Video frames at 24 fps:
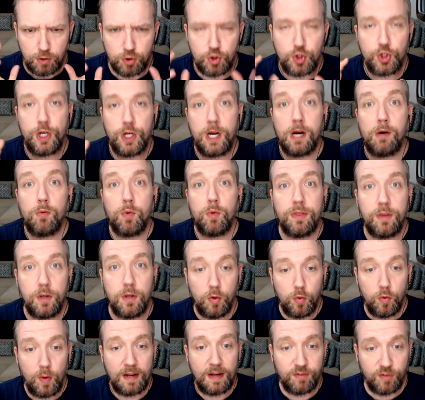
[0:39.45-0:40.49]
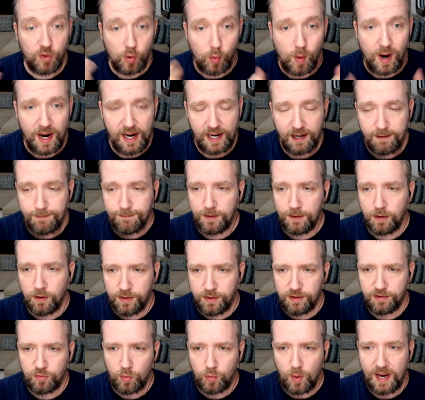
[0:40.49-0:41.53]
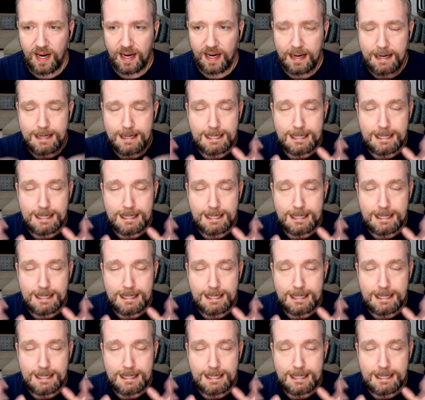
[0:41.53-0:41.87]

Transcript: share with you as to why I feel this way.